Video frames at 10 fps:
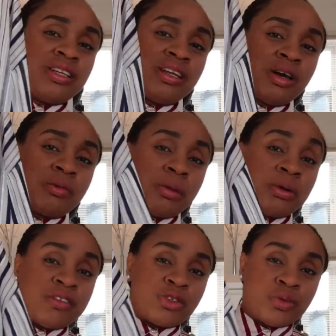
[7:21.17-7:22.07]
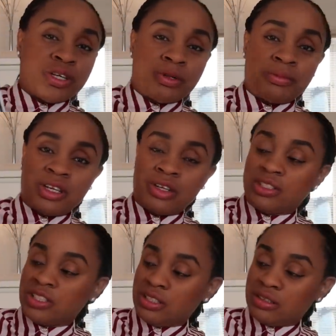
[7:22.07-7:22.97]
I think I'll probably have to wear something
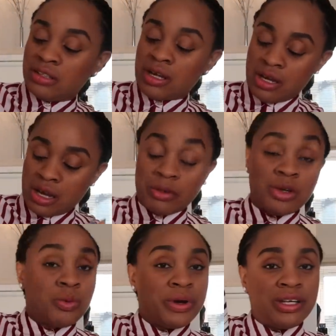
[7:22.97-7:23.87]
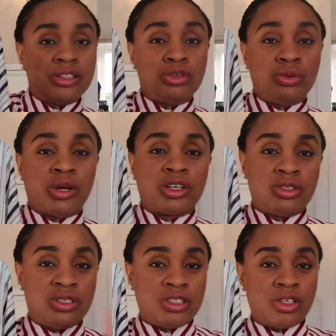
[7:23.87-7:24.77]
underneath. I'm gonna wear it to work,
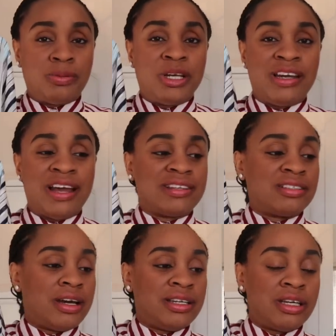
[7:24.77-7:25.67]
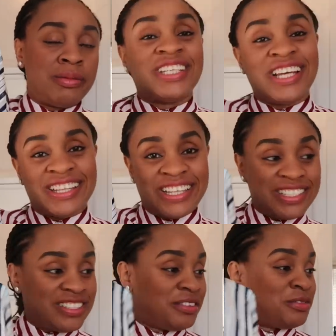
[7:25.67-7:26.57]
so this is gonna be the last item. So yeah,
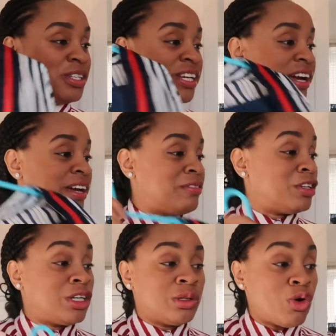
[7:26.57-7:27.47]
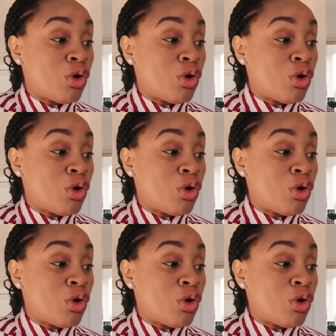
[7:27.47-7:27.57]
that's it for the iron for the cloak.